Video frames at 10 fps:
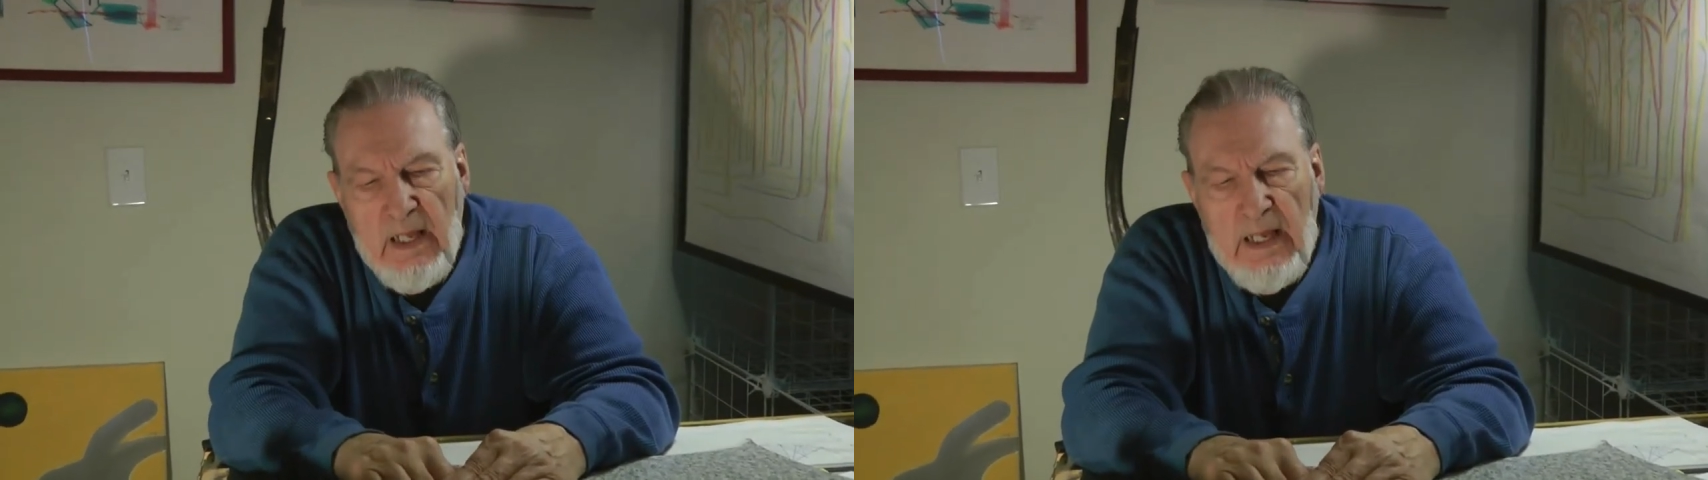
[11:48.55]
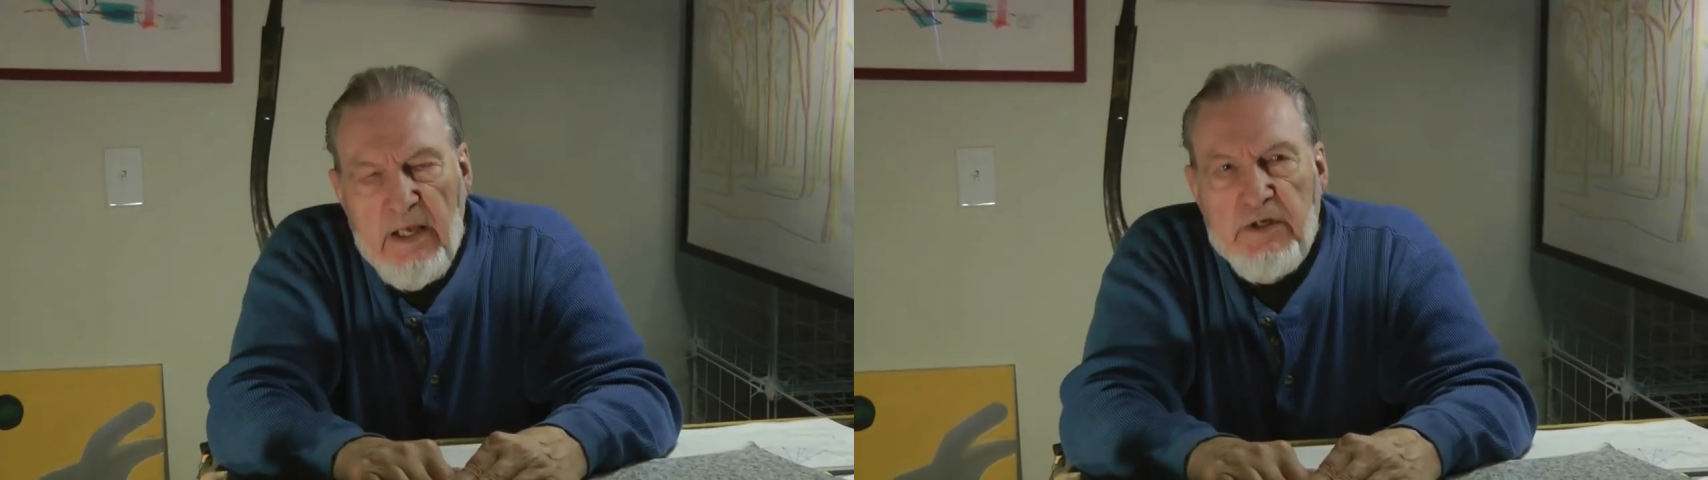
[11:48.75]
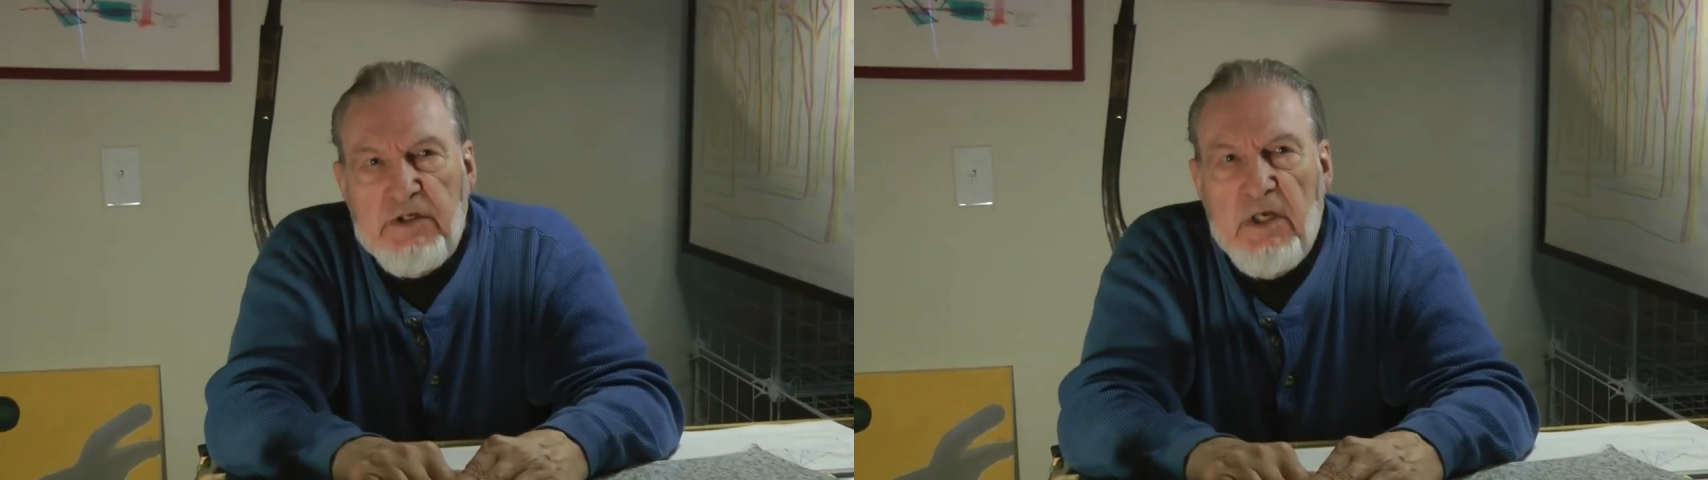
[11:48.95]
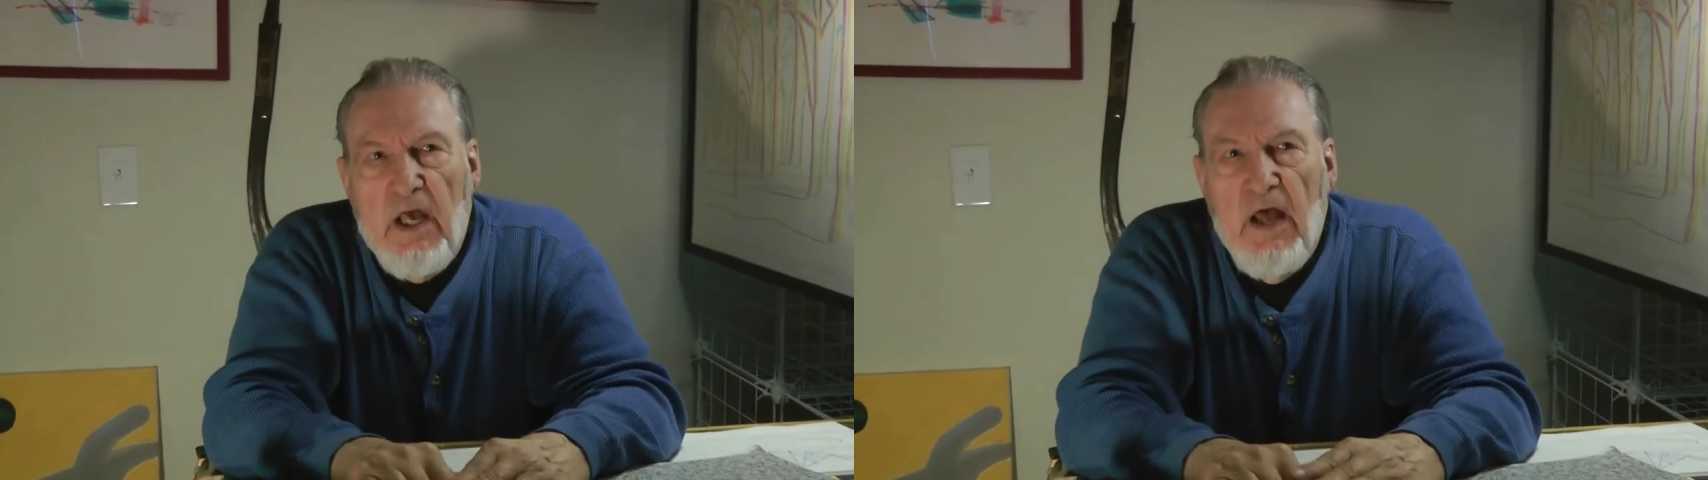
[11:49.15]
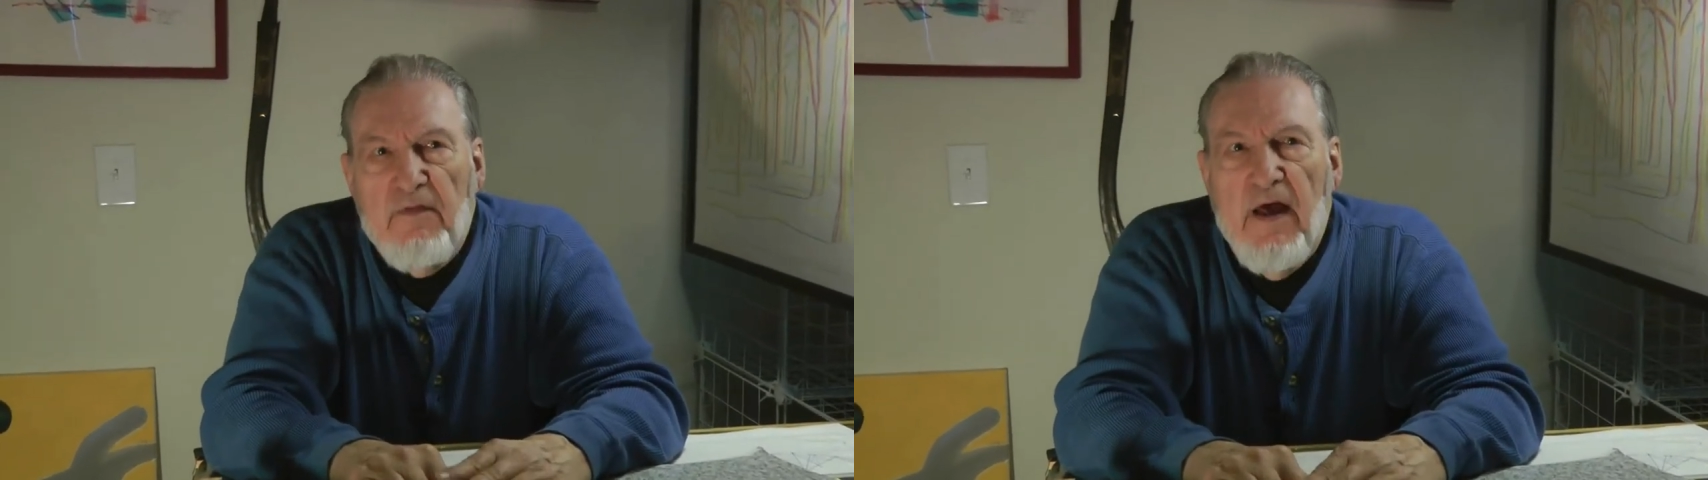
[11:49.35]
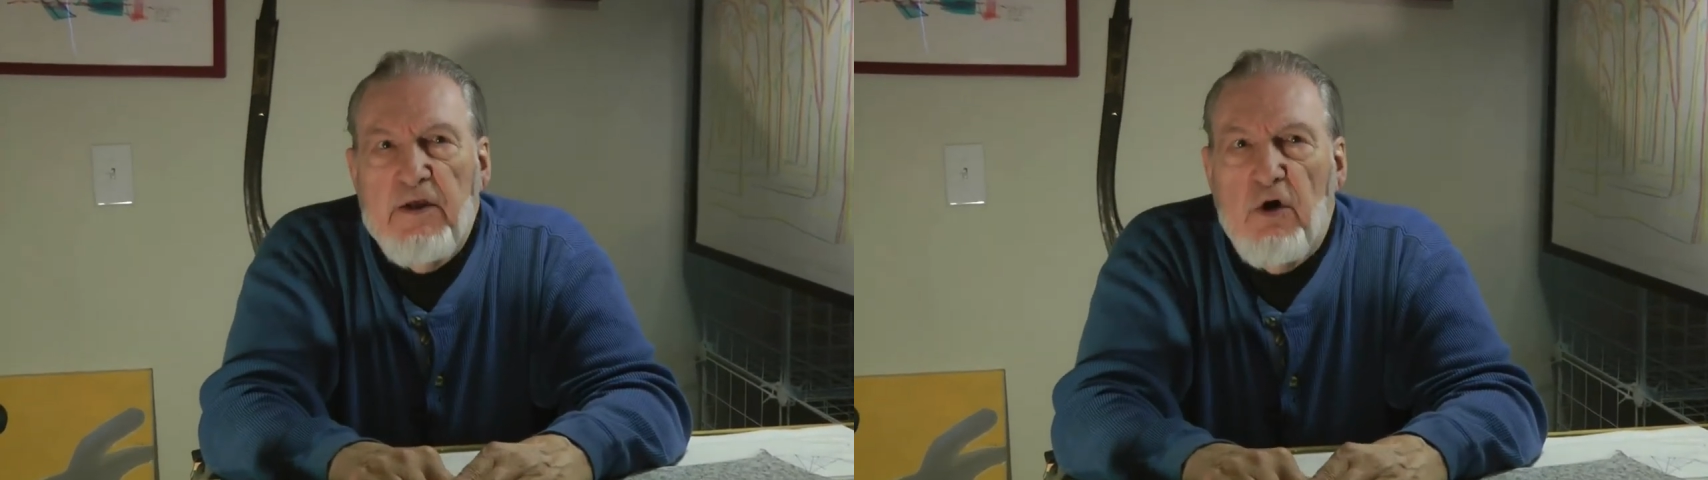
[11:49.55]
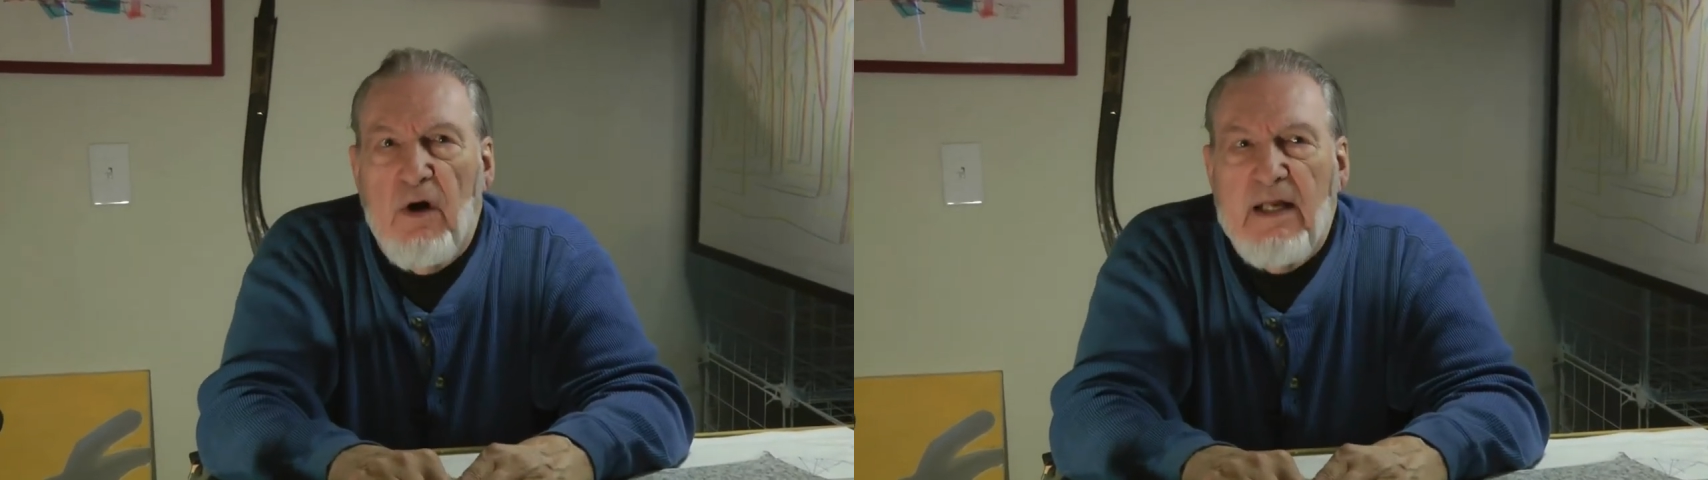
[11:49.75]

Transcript: is that you're